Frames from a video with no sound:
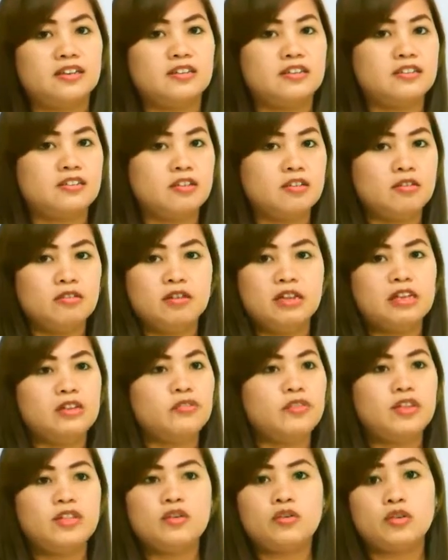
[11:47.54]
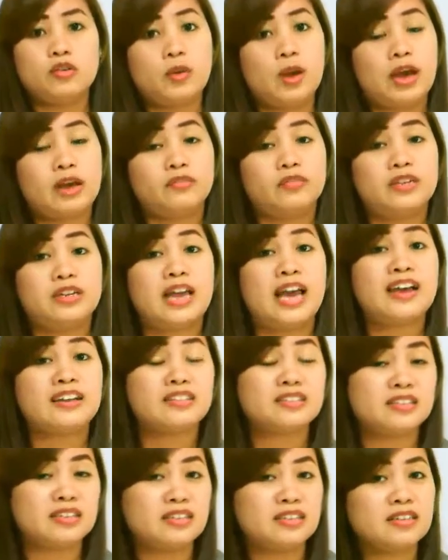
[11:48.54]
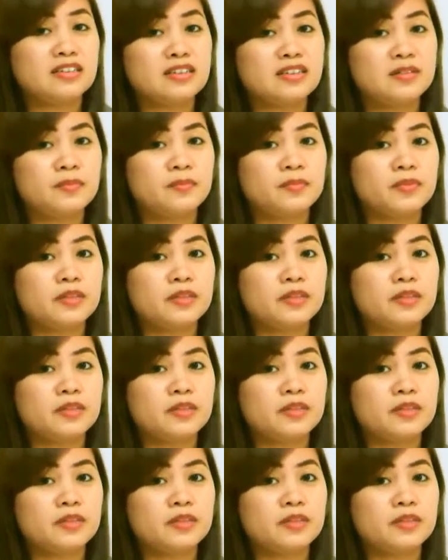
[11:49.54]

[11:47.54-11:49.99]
So even though you have an accent,